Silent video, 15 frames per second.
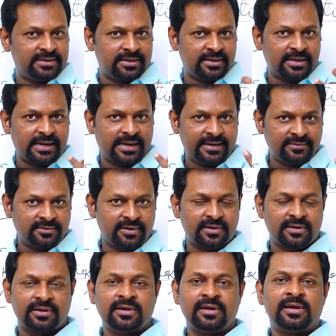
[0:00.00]
in
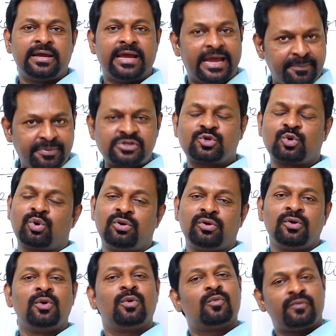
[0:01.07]
another
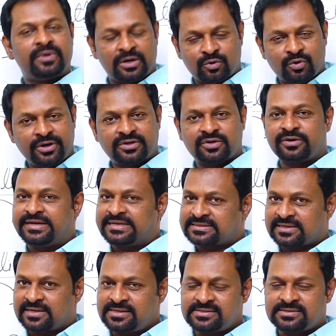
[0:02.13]
episode we are going to
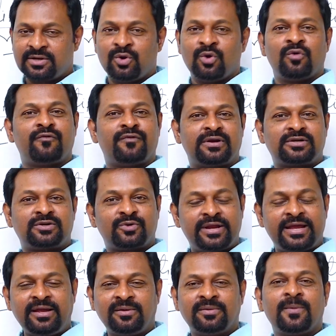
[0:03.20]
discuss for
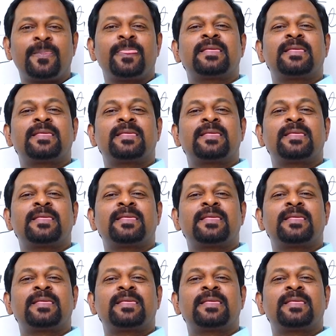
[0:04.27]
today.